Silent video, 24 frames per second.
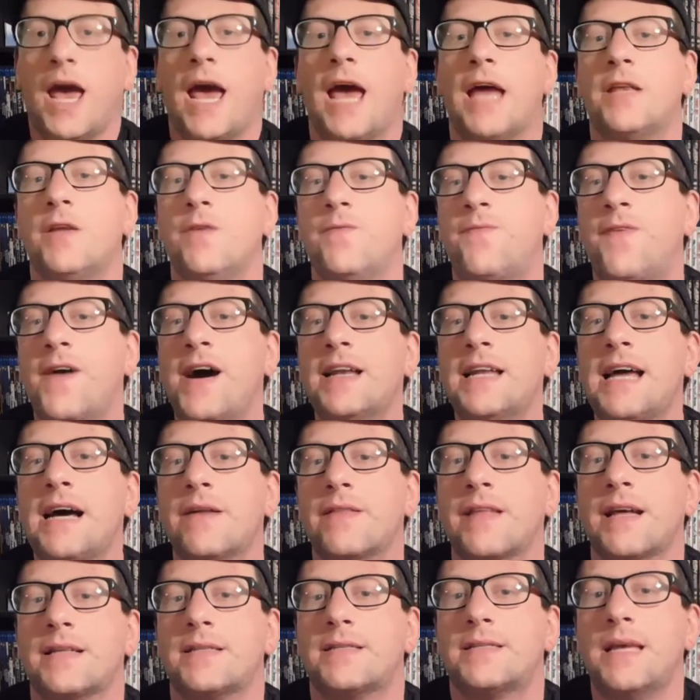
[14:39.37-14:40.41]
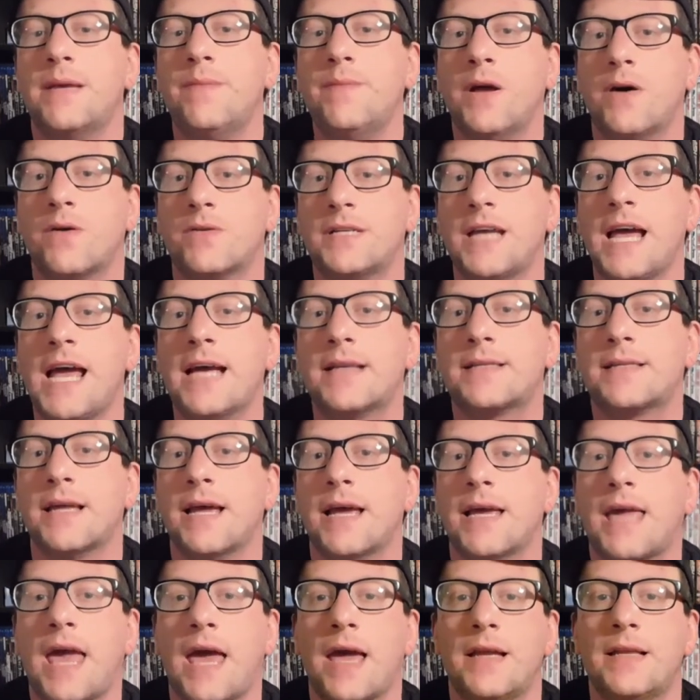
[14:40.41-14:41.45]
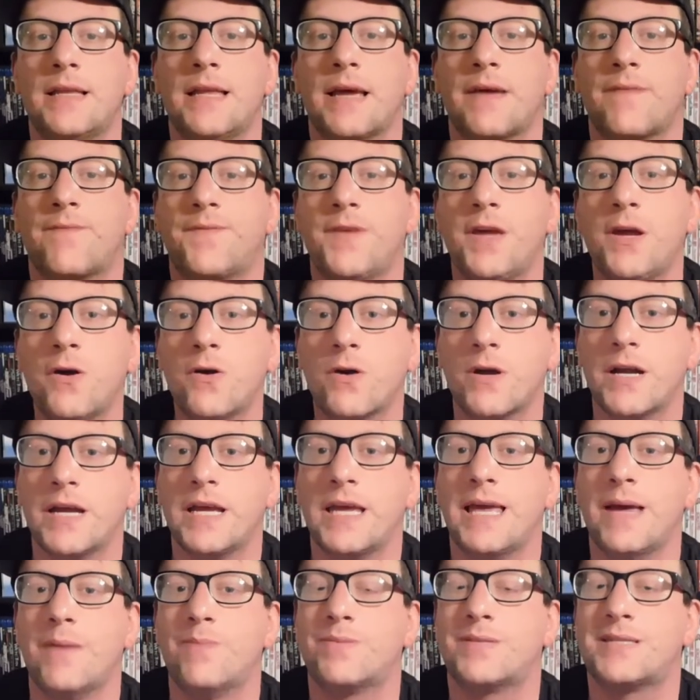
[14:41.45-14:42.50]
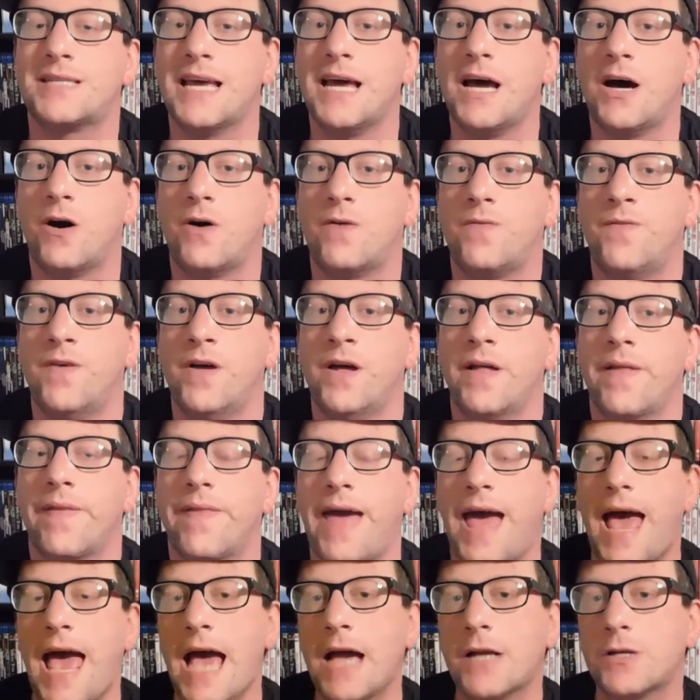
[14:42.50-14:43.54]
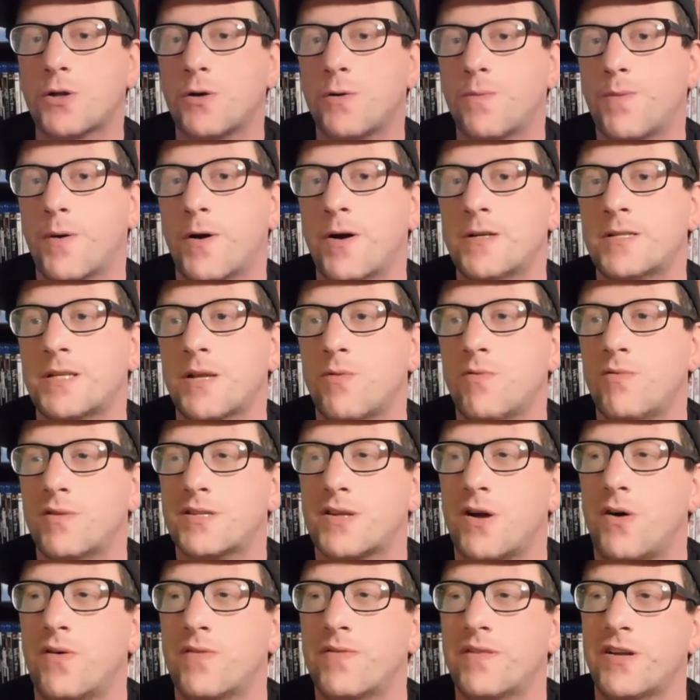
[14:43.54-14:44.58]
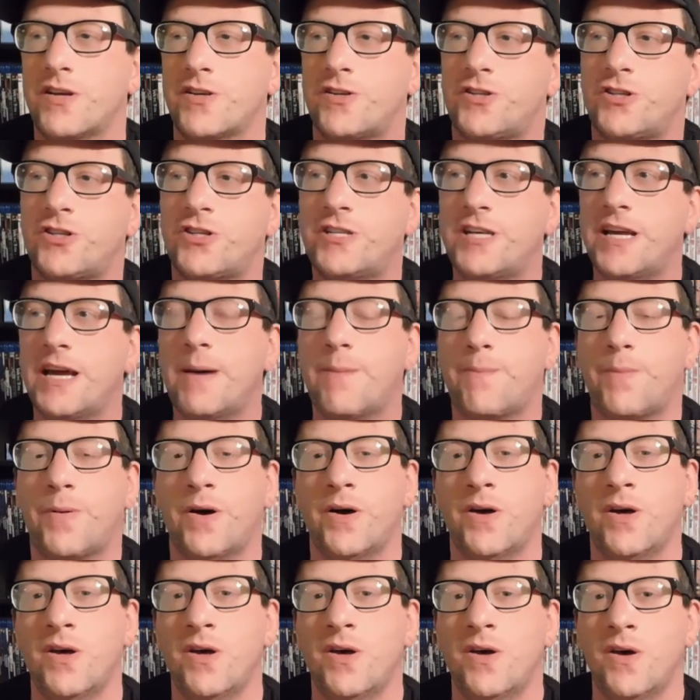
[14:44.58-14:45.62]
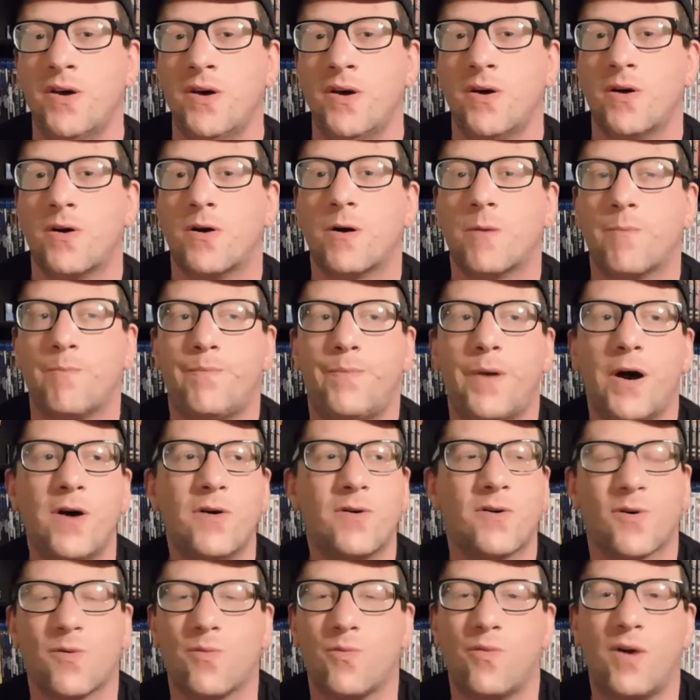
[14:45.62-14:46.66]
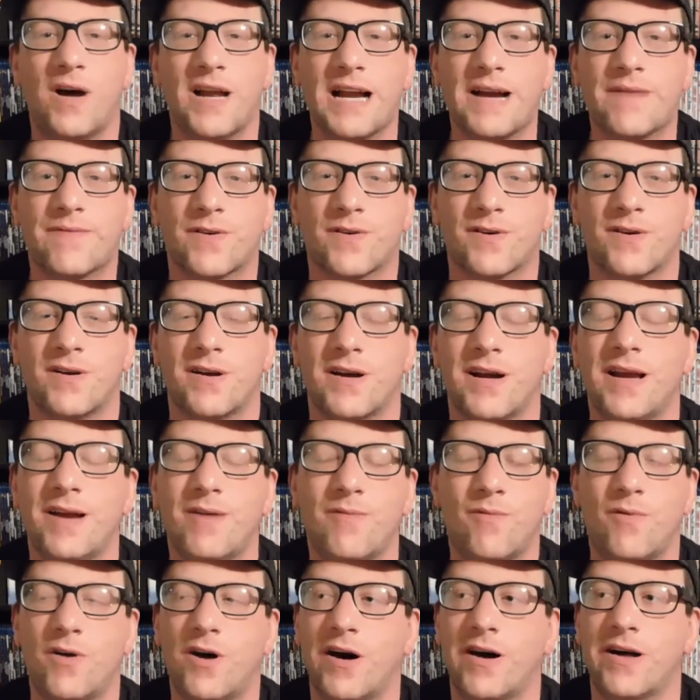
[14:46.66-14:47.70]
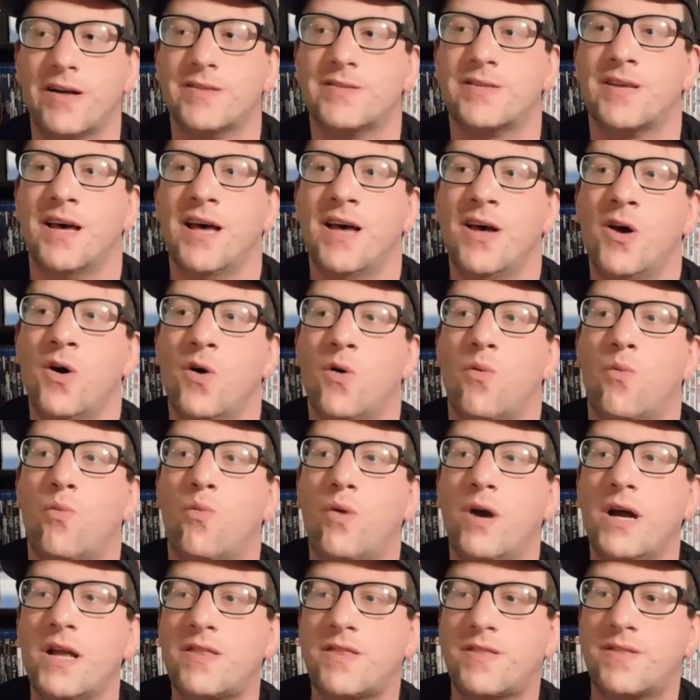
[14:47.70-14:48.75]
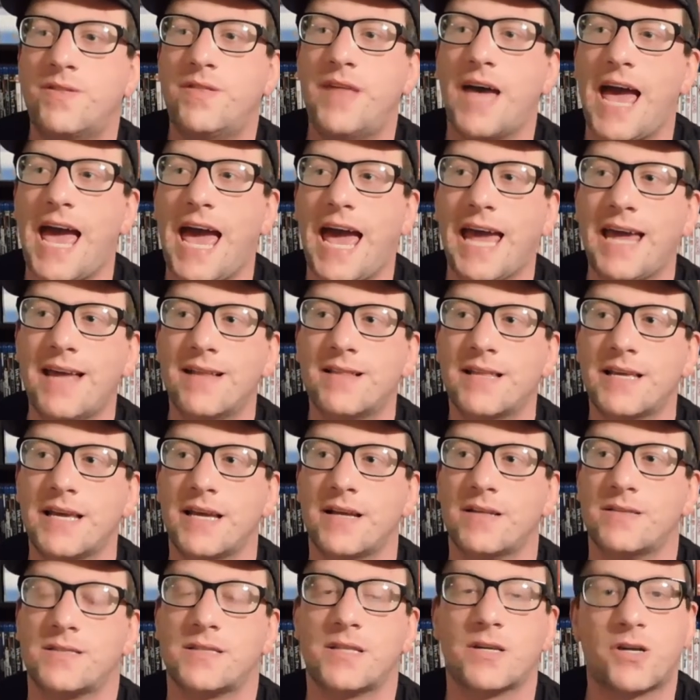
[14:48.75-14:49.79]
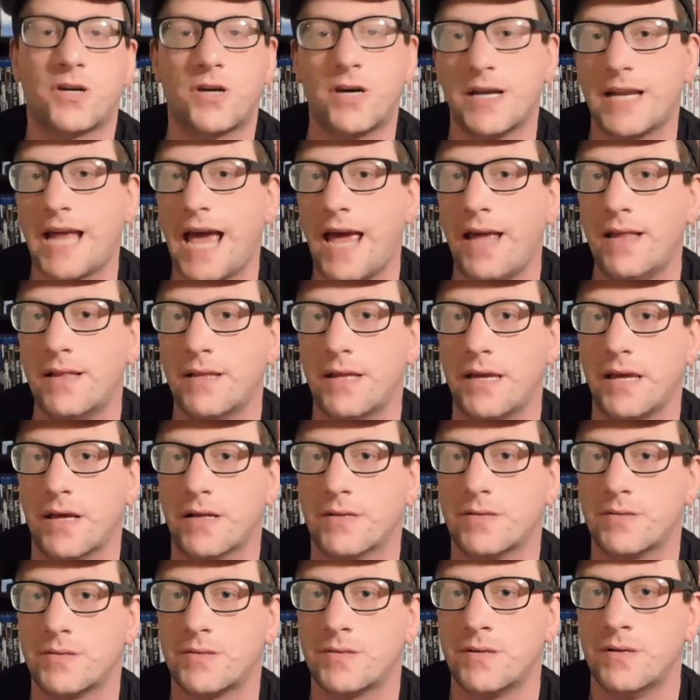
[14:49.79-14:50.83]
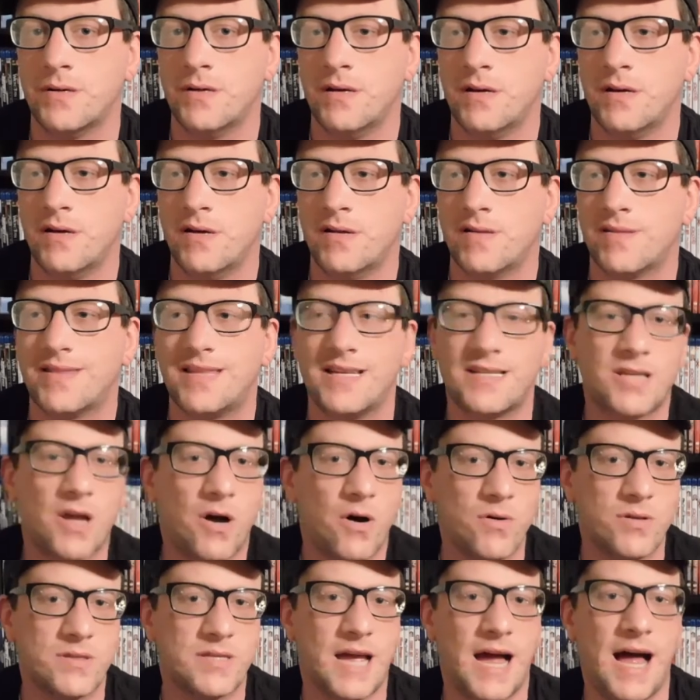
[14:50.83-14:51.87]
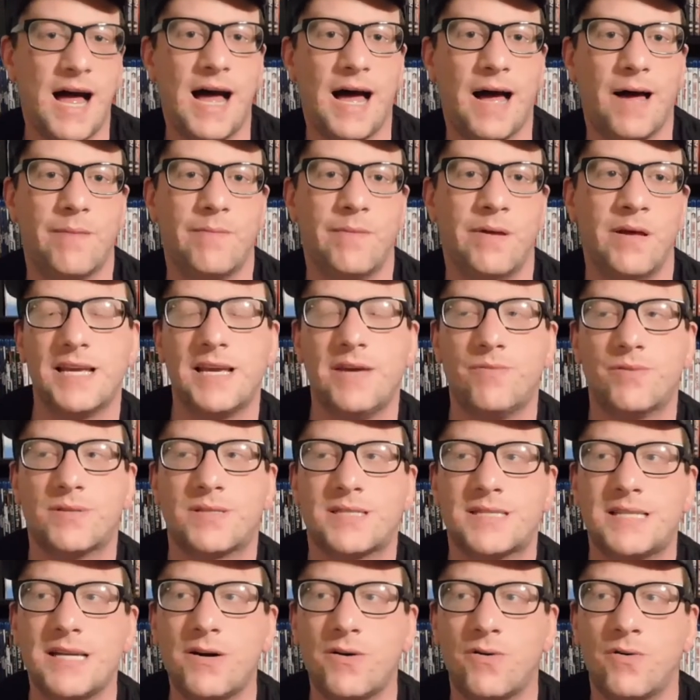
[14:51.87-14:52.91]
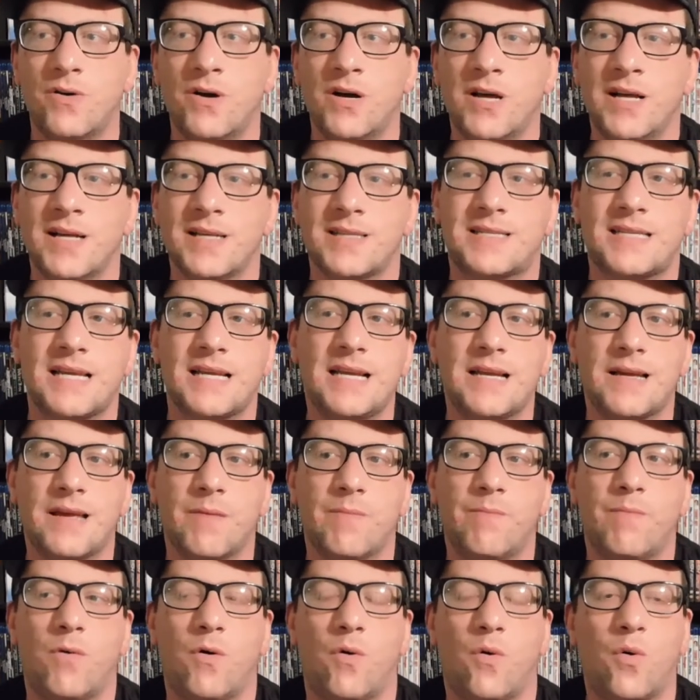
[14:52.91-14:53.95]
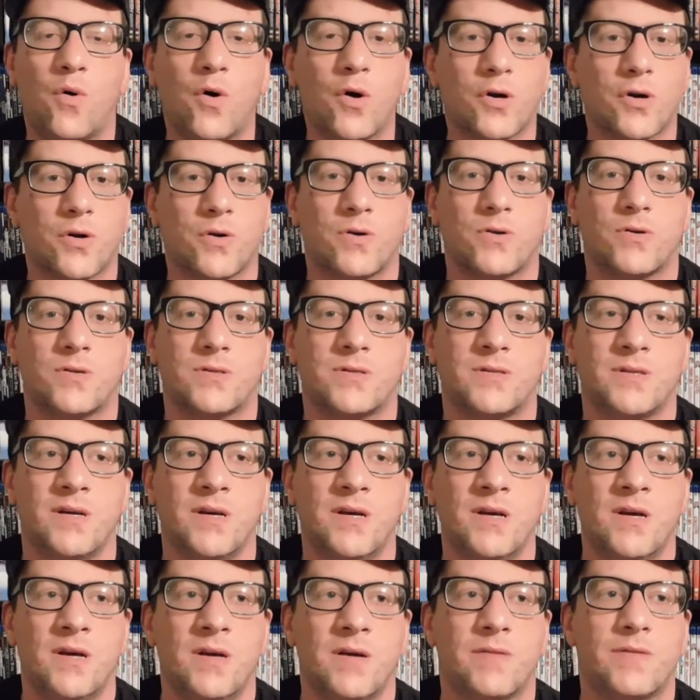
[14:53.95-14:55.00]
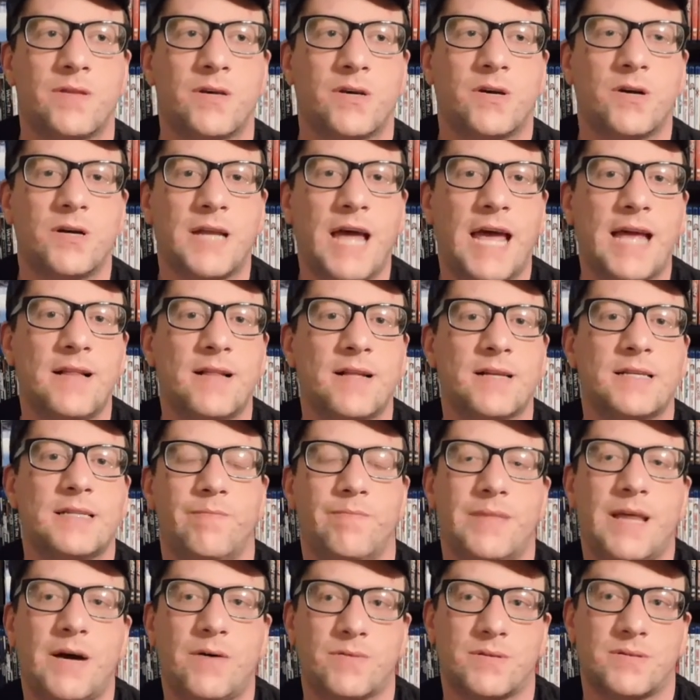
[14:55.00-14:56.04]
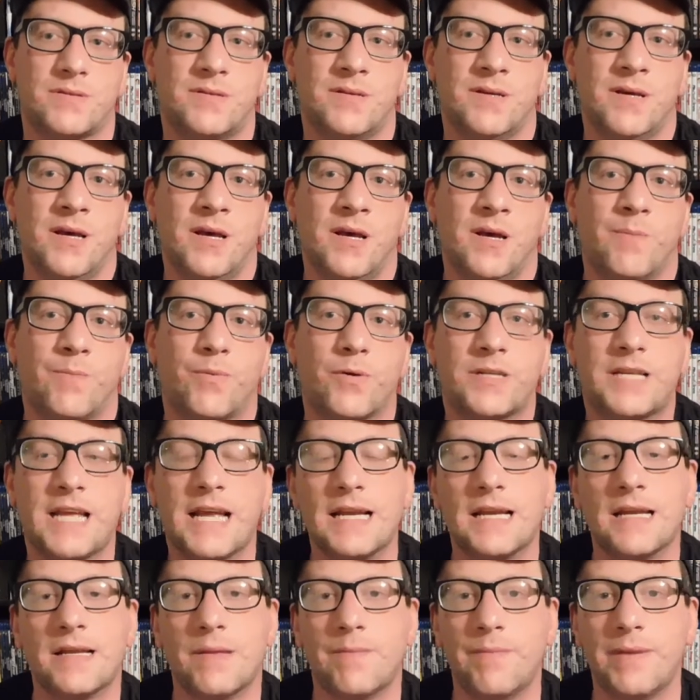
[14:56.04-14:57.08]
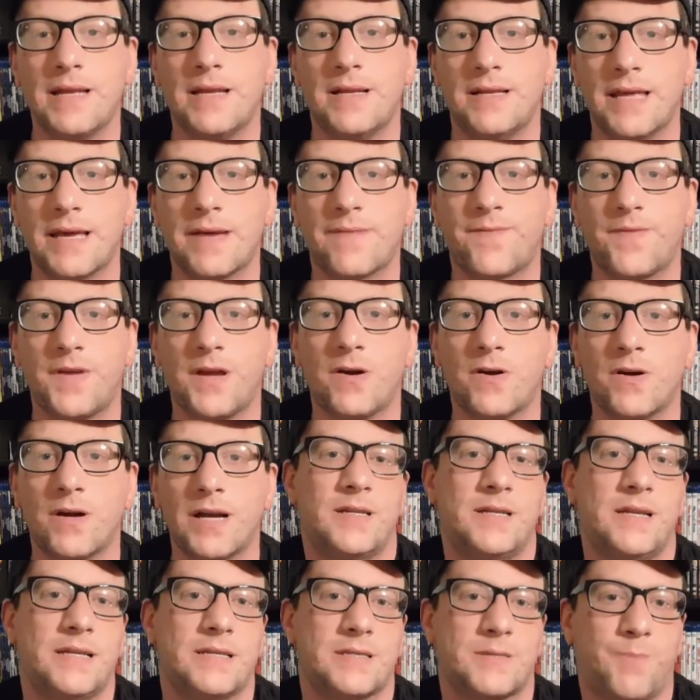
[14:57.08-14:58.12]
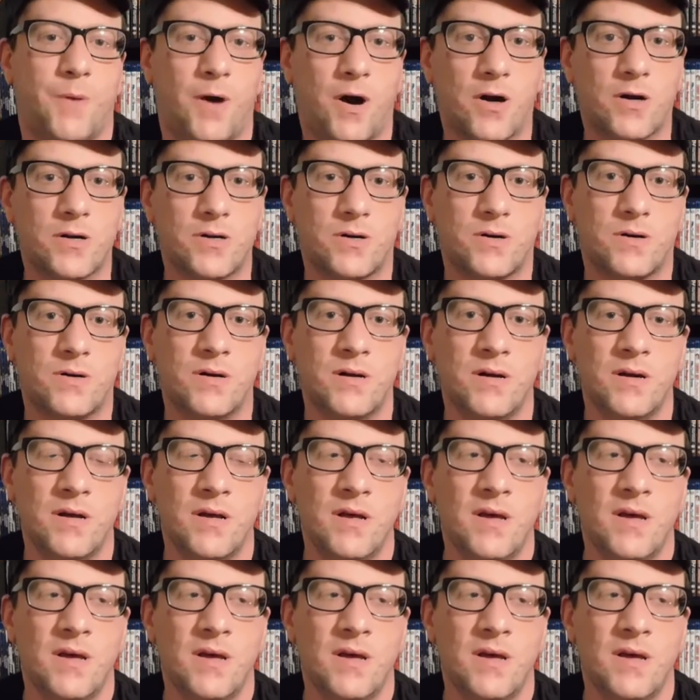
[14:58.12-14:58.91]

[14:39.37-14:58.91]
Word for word: And you find out that Samuel Jackson, aka Nick Fury himself, the actual person was on this ship or boat or whatever it was, with the aliens, the good aliens, this whole time. He was still sending him orders, the good aliens that was pretending to be Nick Fury and his partner.